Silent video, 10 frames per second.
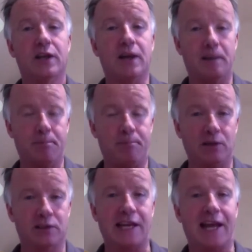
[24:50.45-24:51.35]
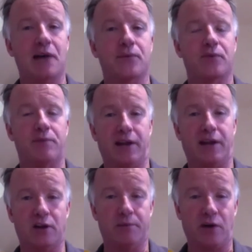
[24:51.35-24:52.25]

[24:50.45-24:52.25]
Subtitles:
and building out from that common